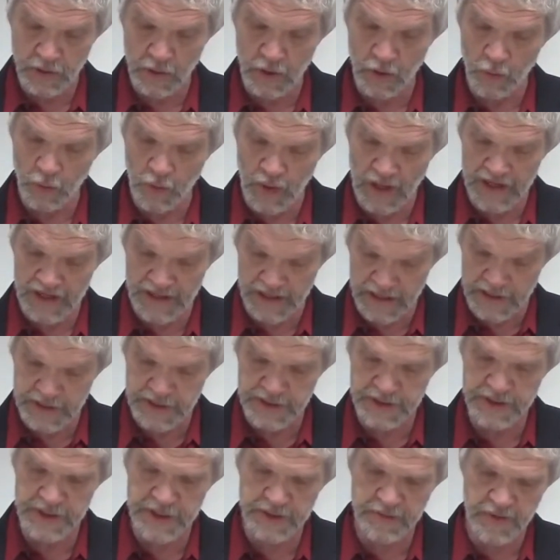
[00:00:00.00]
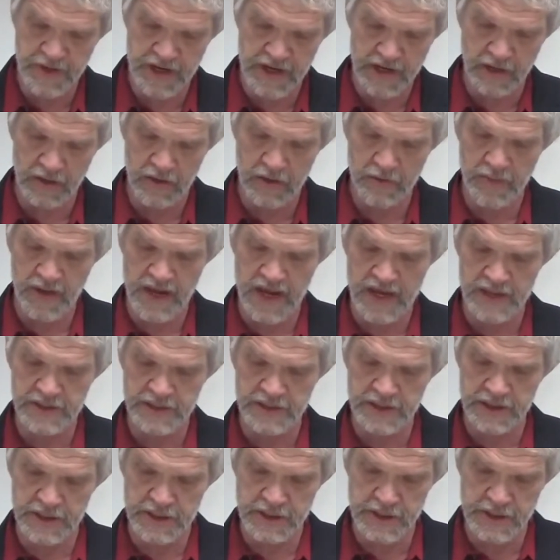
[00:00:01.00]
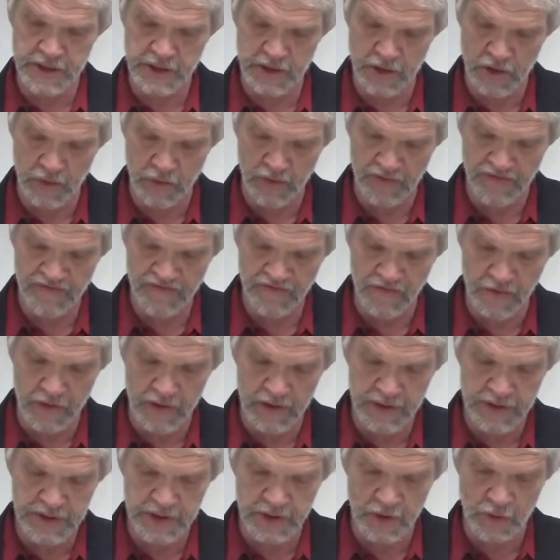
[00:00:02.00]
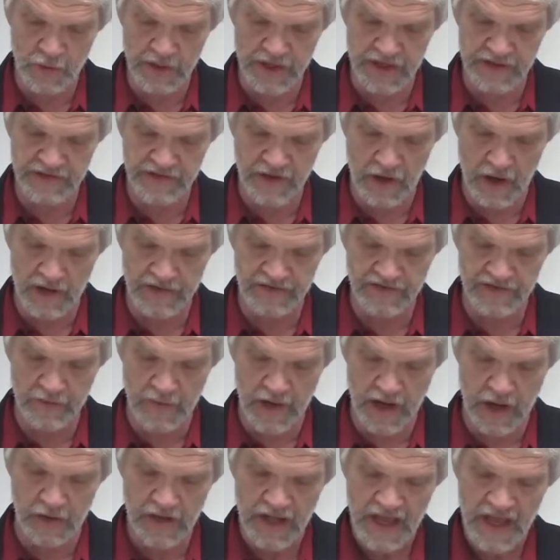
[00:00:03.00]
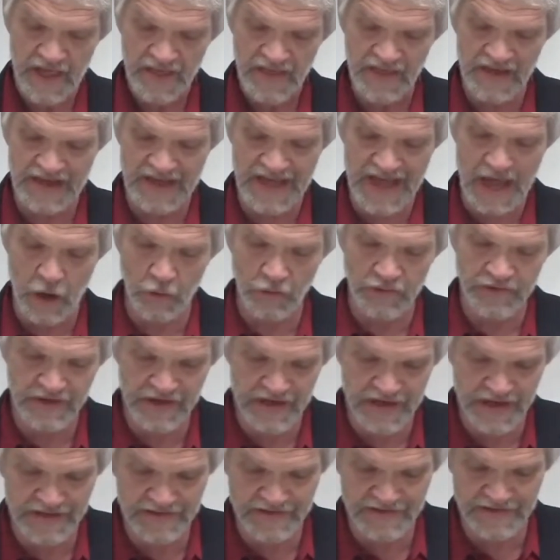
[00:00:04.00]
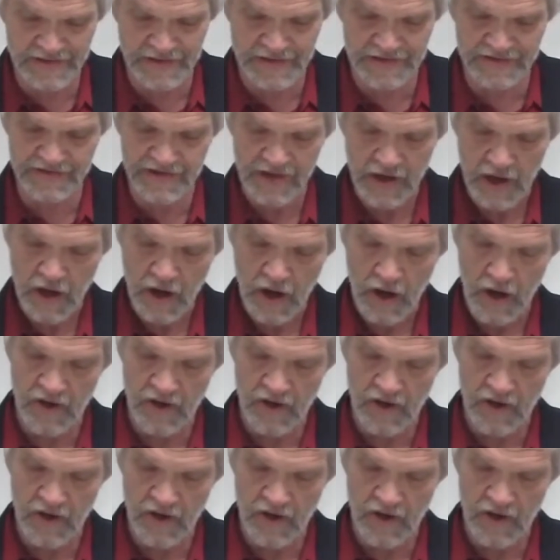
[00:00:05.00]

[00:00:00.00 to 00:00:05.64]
or what is the speaker in passage 2 referring to when he talks about the countenances